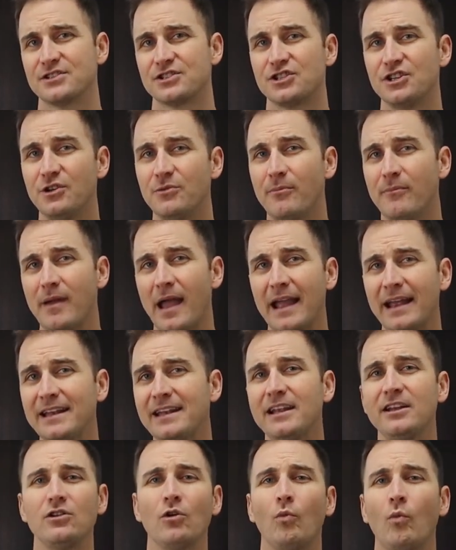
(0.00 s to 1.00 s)
so you may
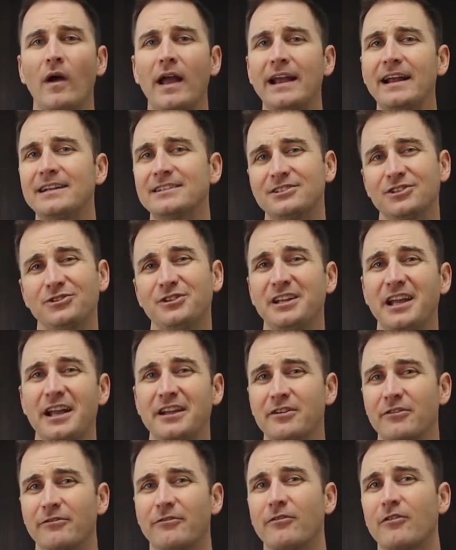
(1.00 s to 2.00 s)
need to wait until you
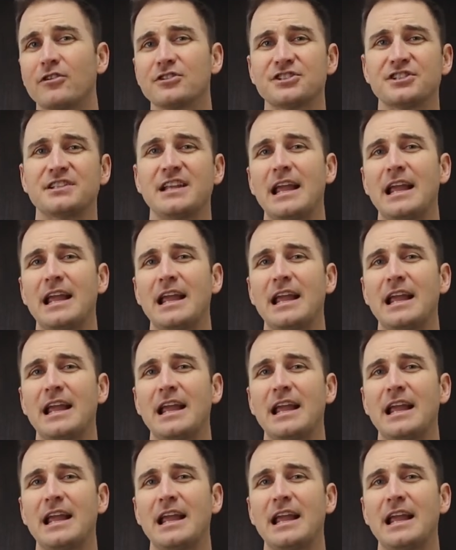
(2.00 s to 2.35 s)
get your first